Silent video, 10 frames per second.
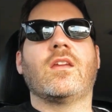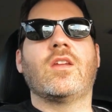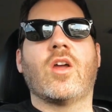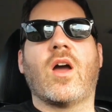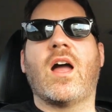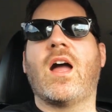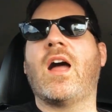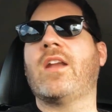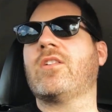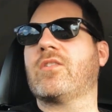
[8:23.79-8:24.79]

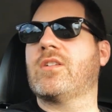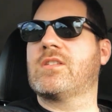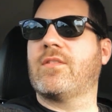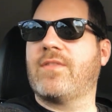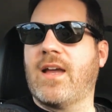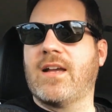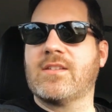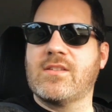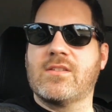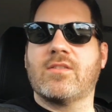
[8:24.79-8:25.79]
hundreds of
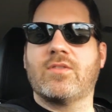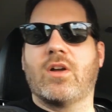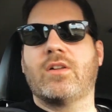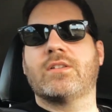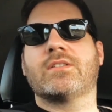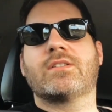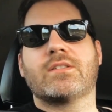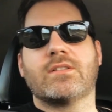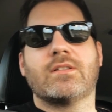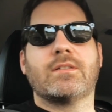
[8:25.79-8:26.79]
thousands of dollars